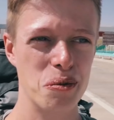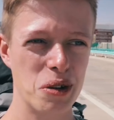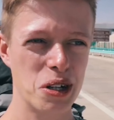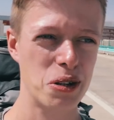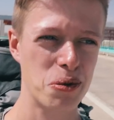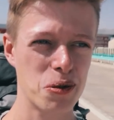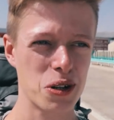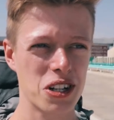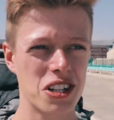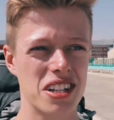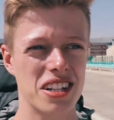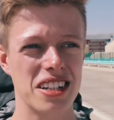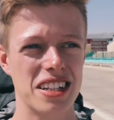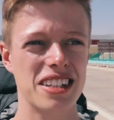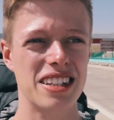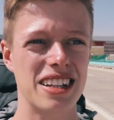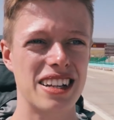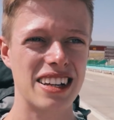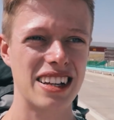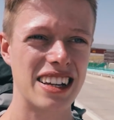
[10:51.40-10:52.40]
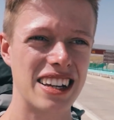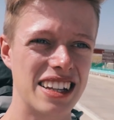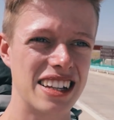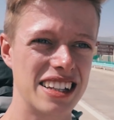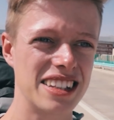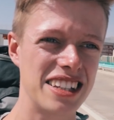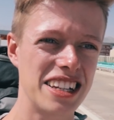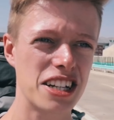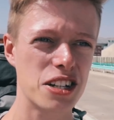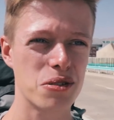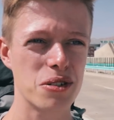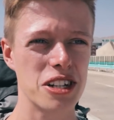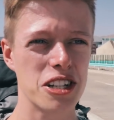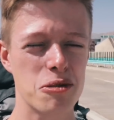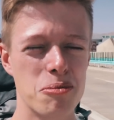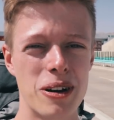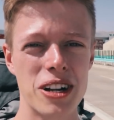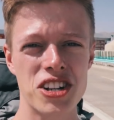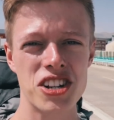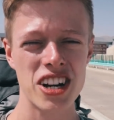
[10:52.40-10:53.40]
which would
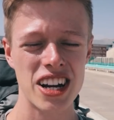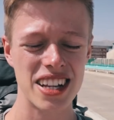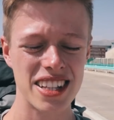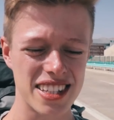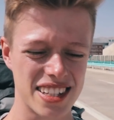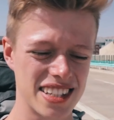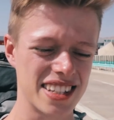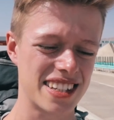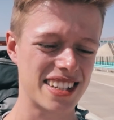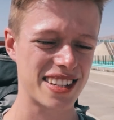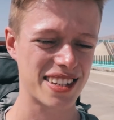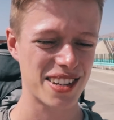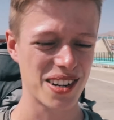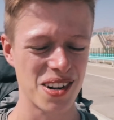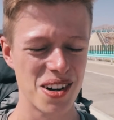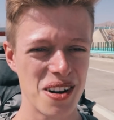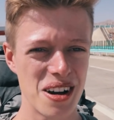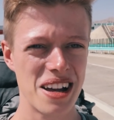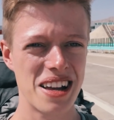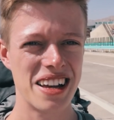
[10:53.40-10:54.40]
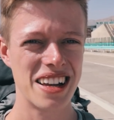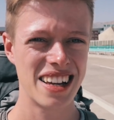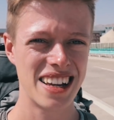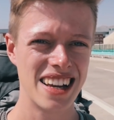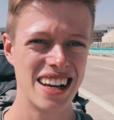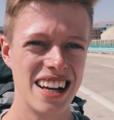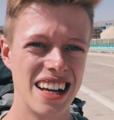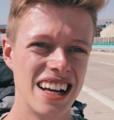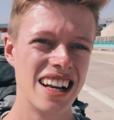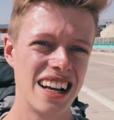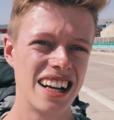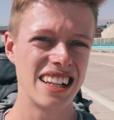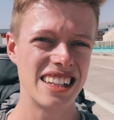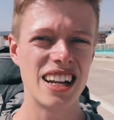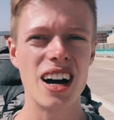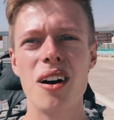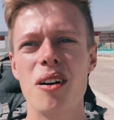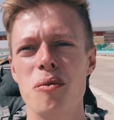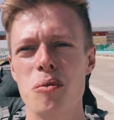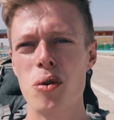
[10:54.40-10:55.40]
decrease my chances. So
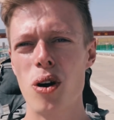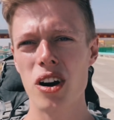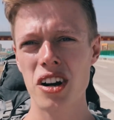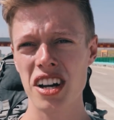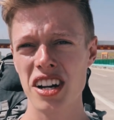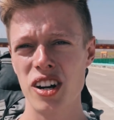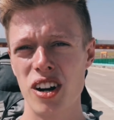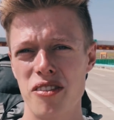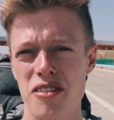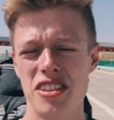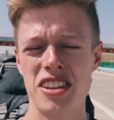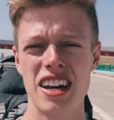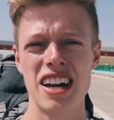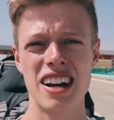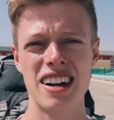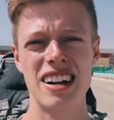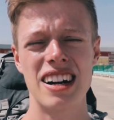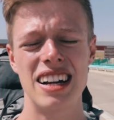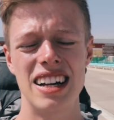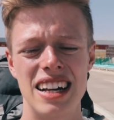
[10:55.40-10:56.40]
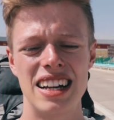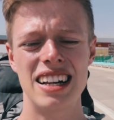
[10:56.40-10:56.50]
now I'm walking over there.